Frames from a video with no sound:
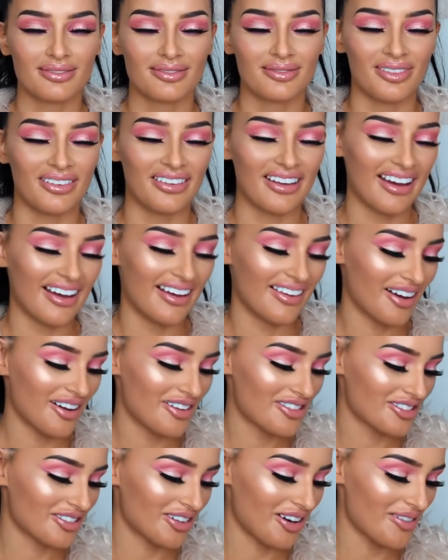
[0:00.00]
But yeah, that
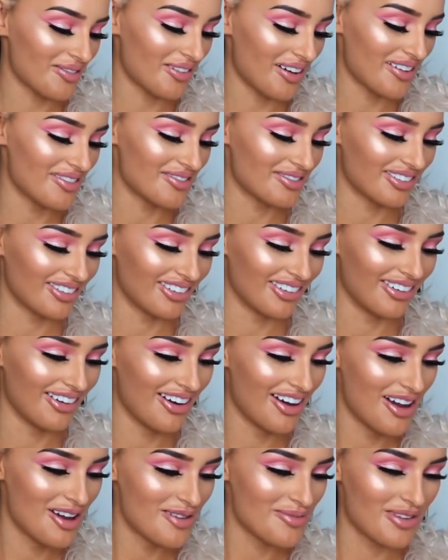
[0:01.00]
was quite painful.
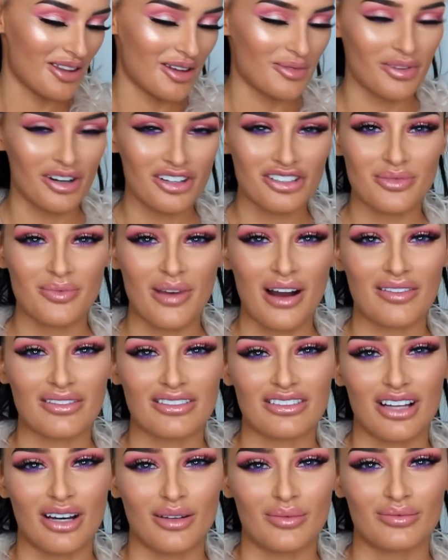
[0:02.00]
But then once your
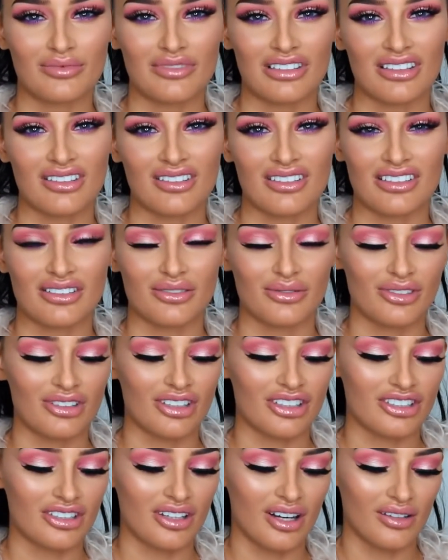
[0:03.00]
mouth's numbed, it's all
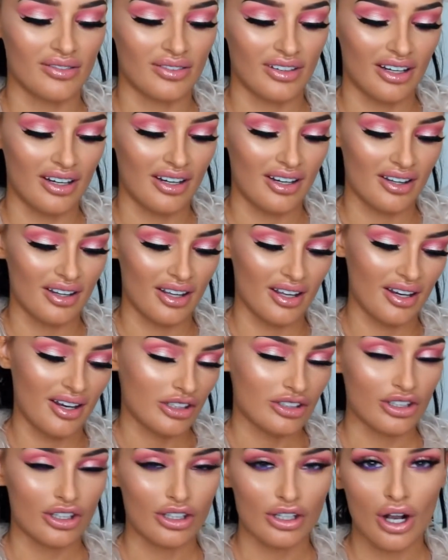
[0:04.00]
good, you can't feel anything.
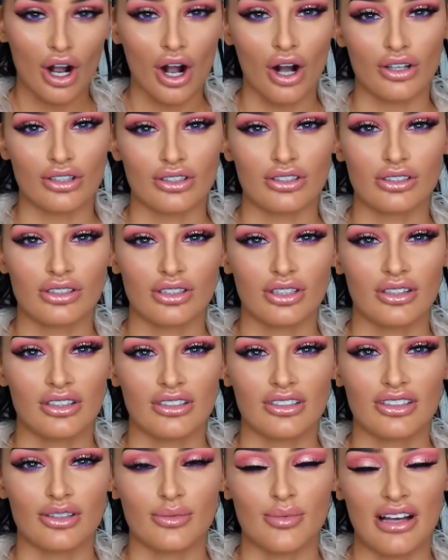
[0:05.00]
So the cost,
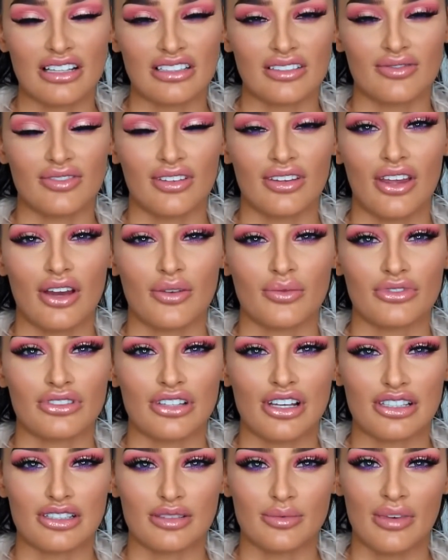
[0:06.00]
this is a massive thing that everyone's
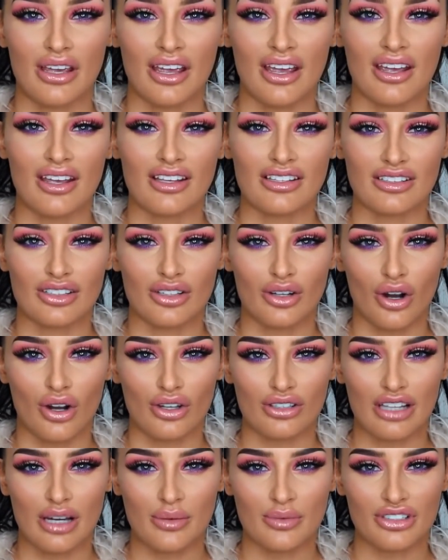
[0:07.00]
asked me, is the
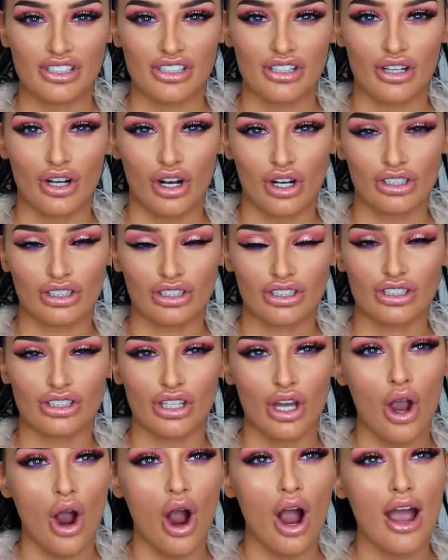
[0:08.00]
cost, how much did it cost?
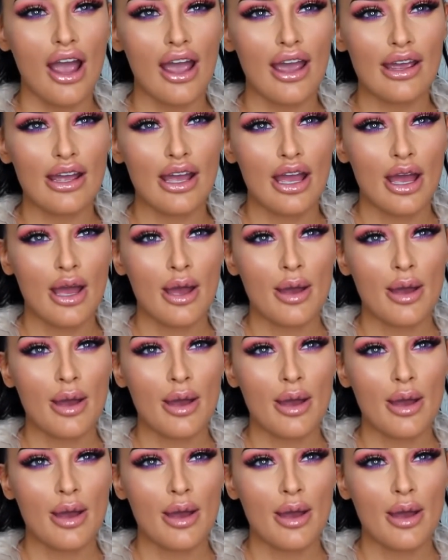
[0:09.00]
So I